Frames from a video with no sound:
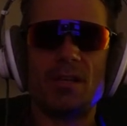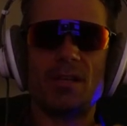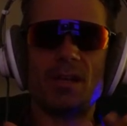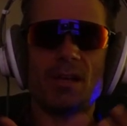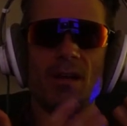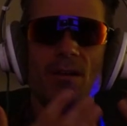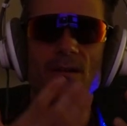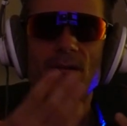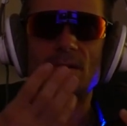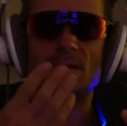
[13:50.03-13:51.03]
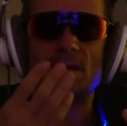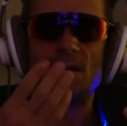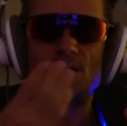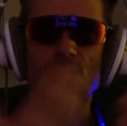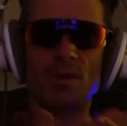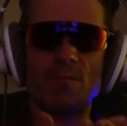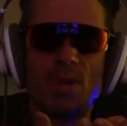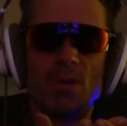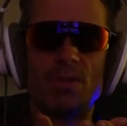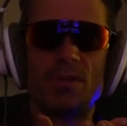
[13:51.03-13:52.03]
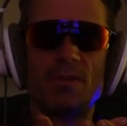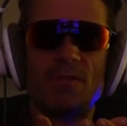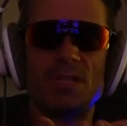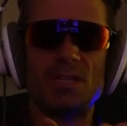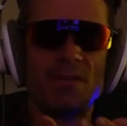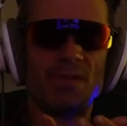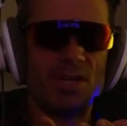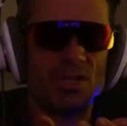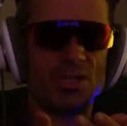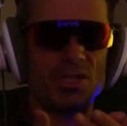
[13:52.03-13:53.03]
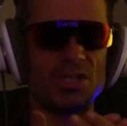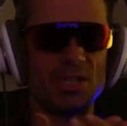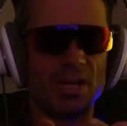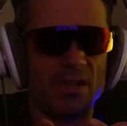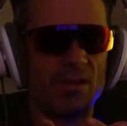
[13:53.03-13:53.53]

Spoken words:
and I'll join both of these definitions together.